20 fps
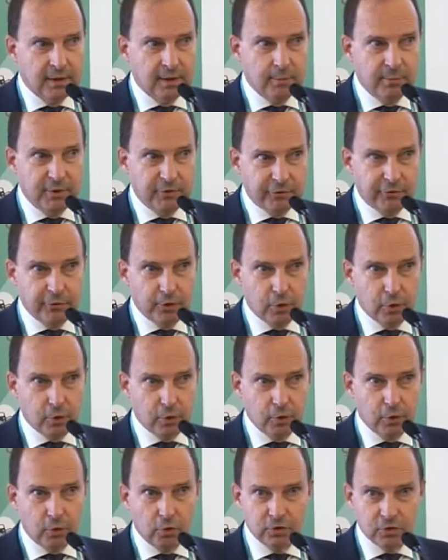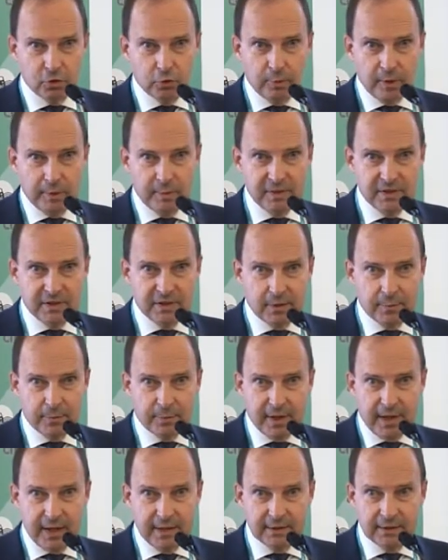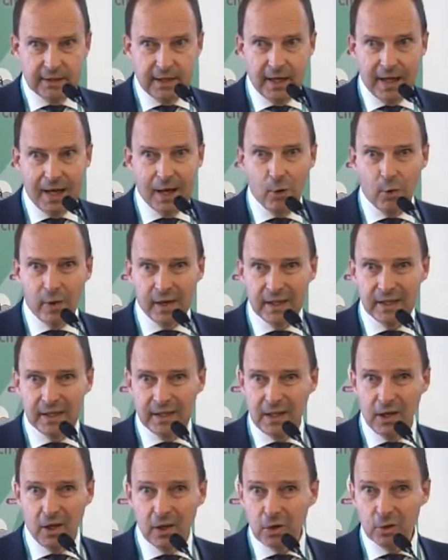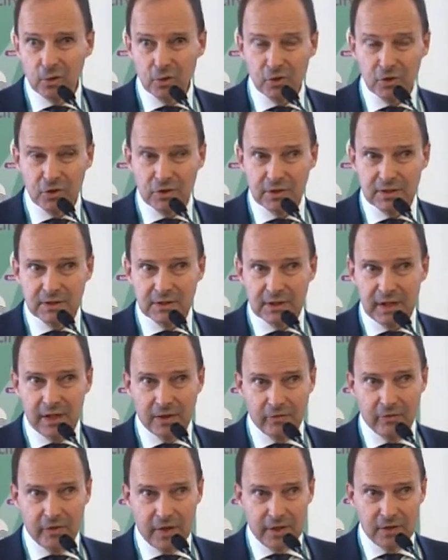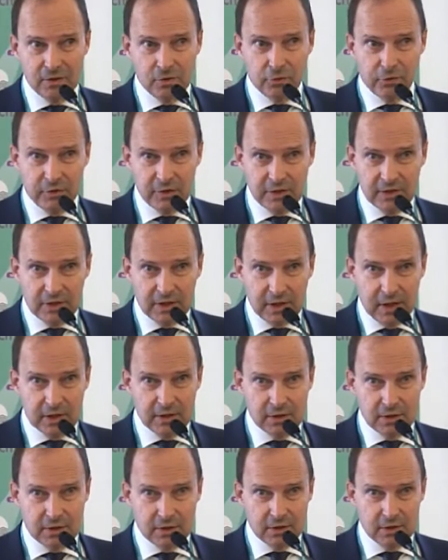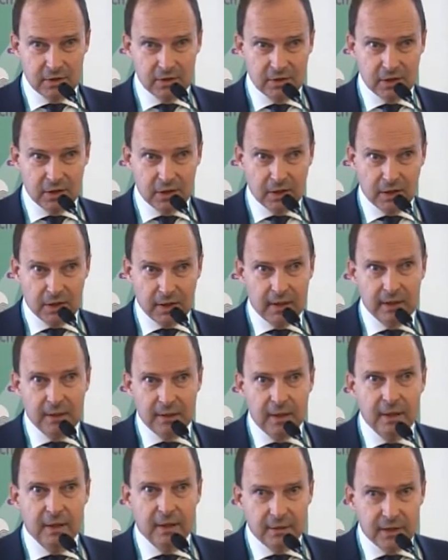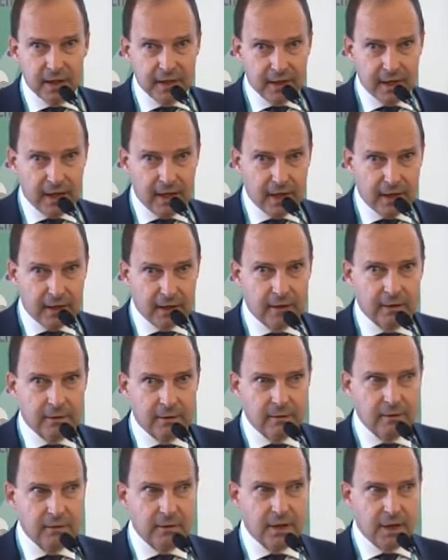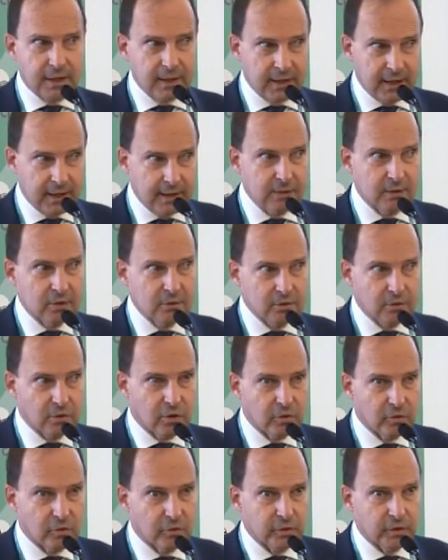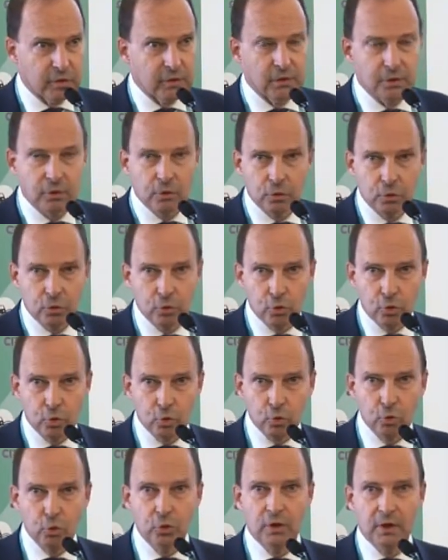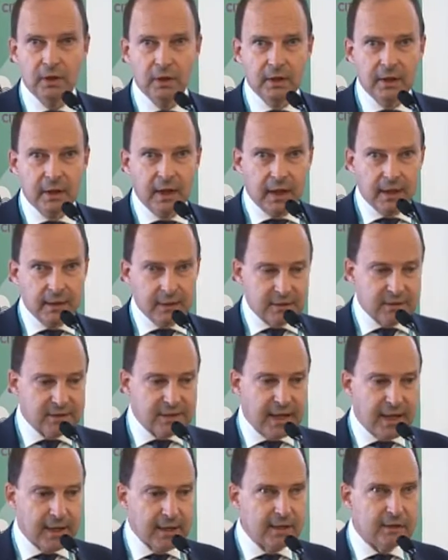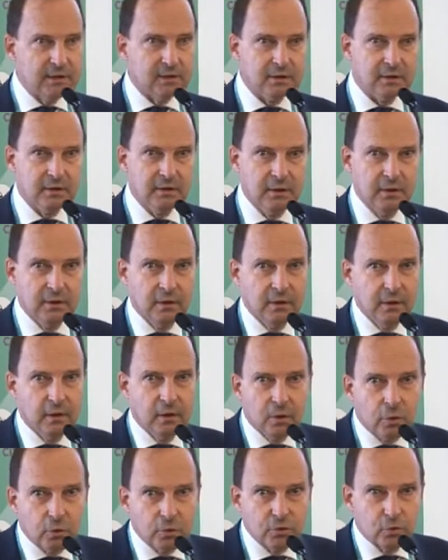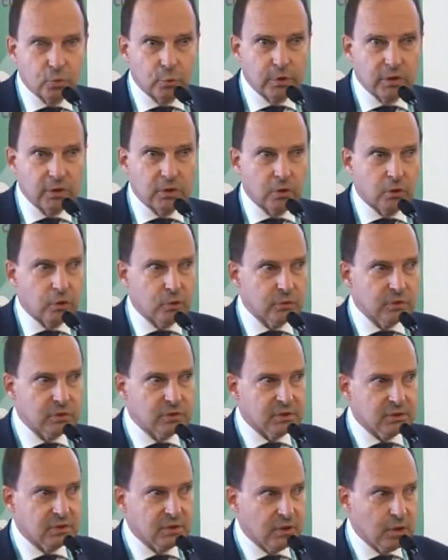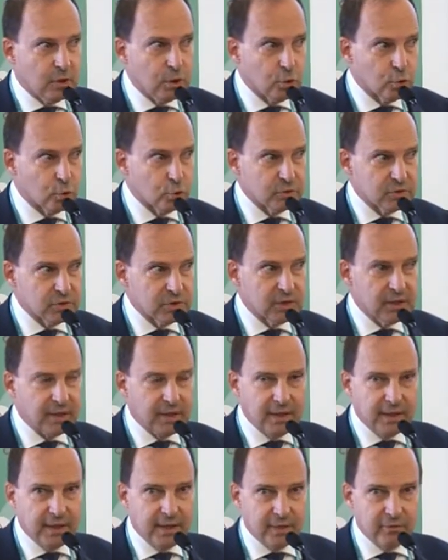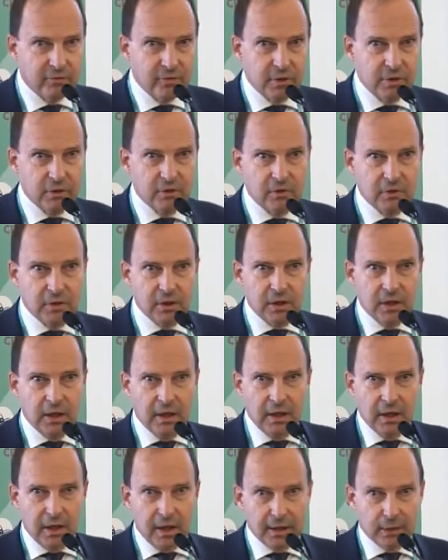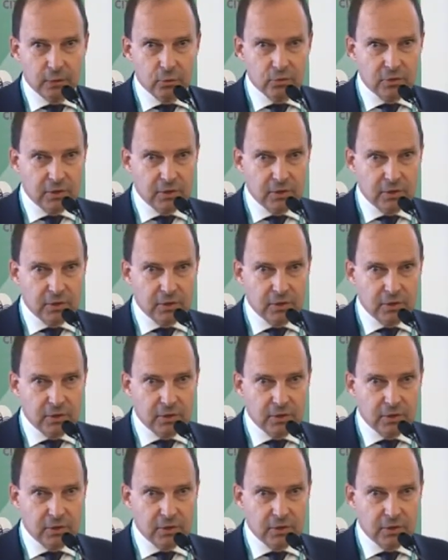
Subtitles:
before also by Mr. Pratt how archaeologists are very sophisticated in this area. They are. They can discover new sites also with drones using and leveraging EGNOS